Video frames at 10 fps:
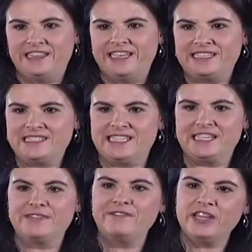They get to
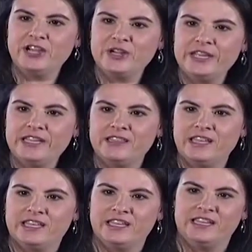take the ferry,
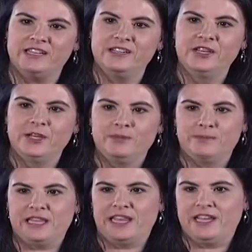they can
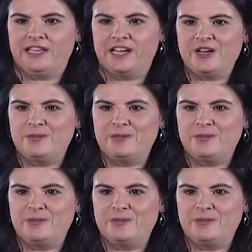play